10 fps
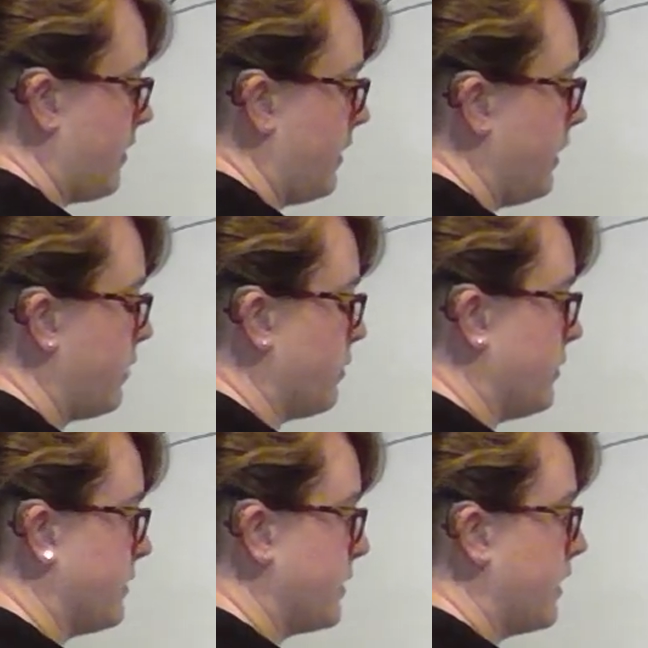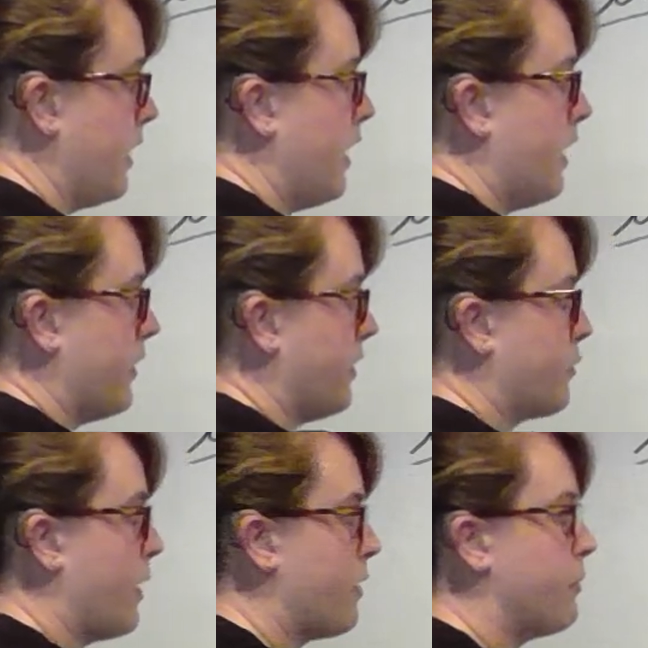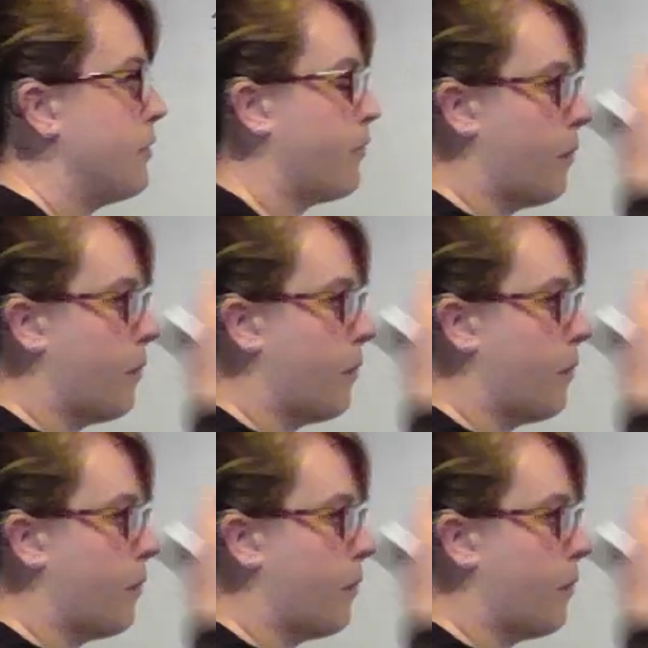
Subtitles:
equals the square root of